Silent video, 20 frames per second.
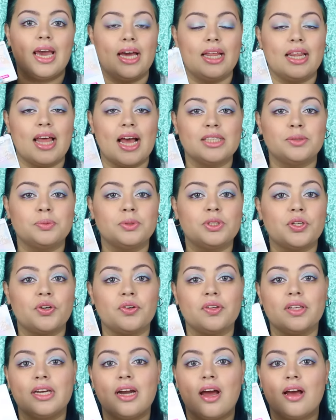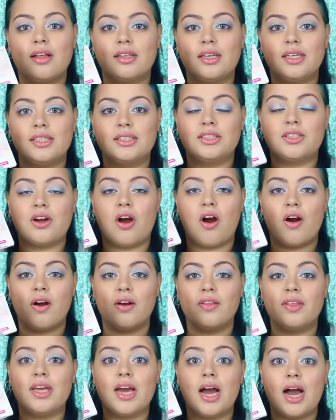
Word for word: And last but certainly not least are the